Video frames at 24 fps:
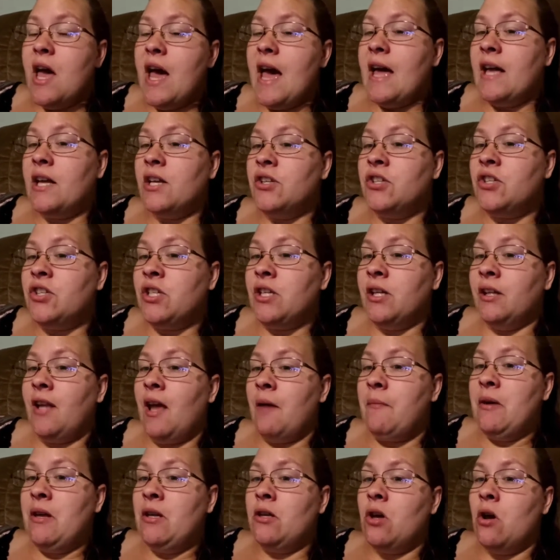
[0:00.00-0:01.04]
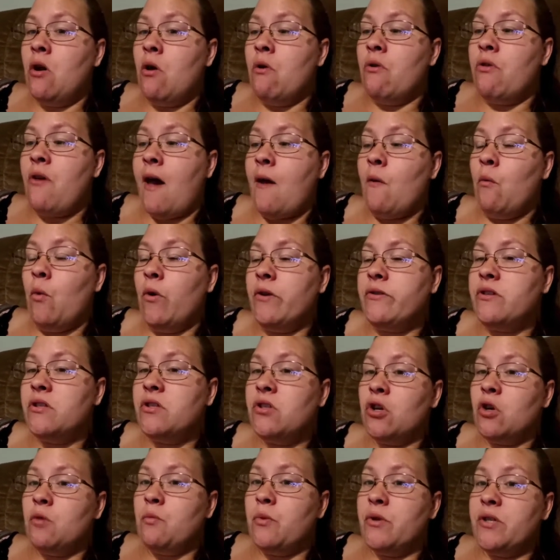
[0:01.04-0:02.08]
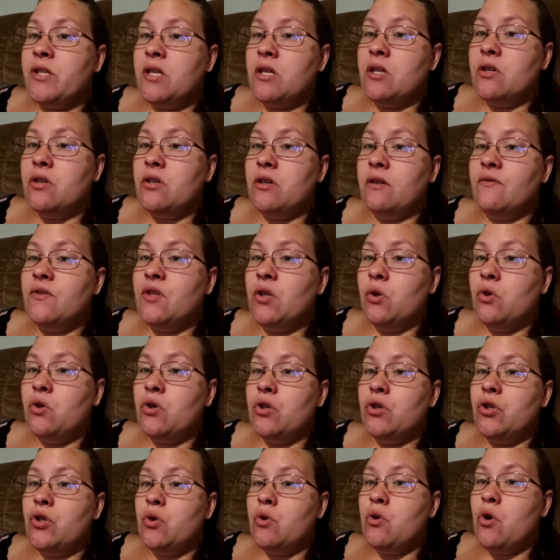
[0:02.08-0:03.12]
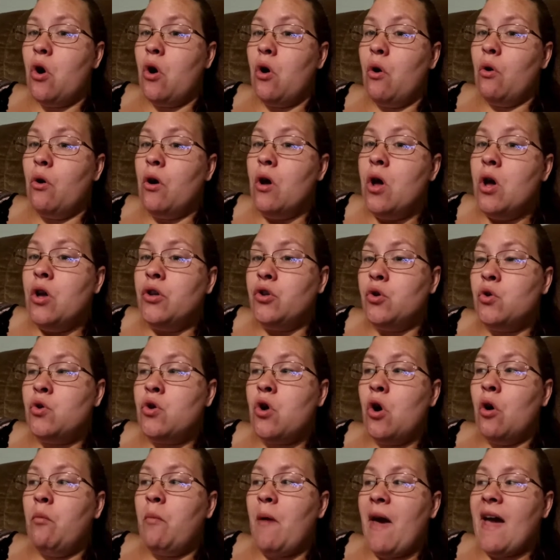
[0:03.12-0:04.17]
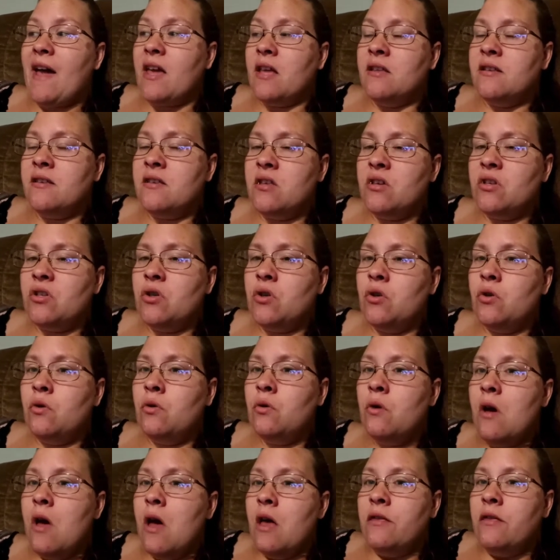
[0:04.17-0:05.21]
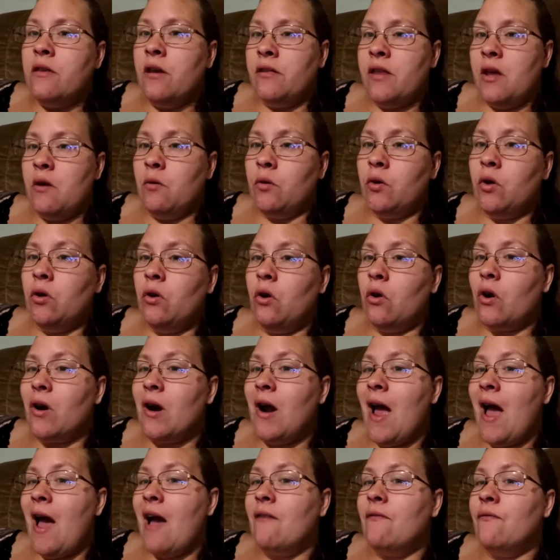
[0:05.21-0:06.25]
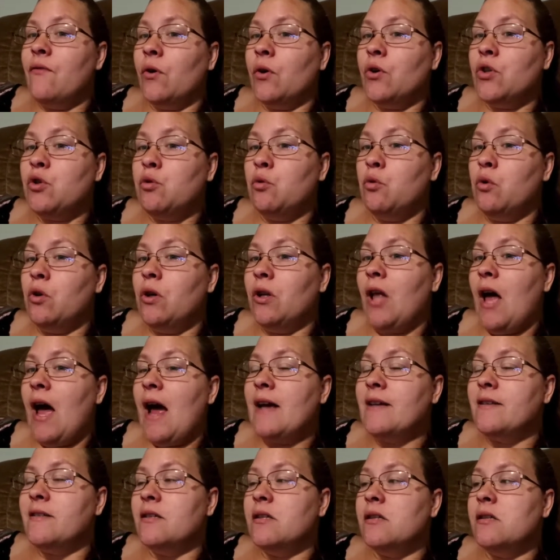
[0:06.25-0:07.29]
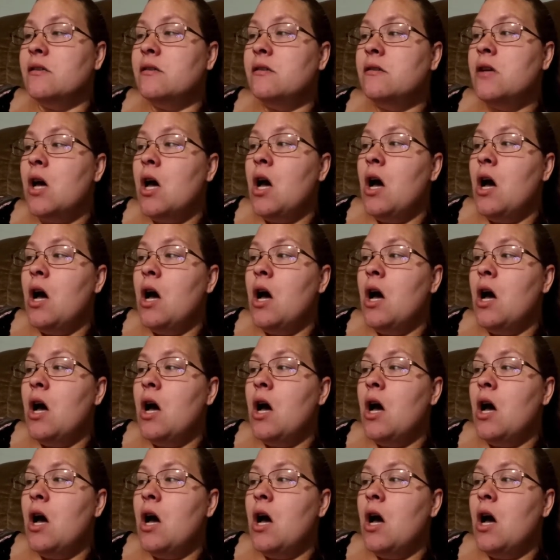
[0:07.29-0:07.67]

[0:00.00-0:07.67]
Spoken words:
And she let me know that once a certain percentage of children do go back into the school, that they will no longer have virtual classes.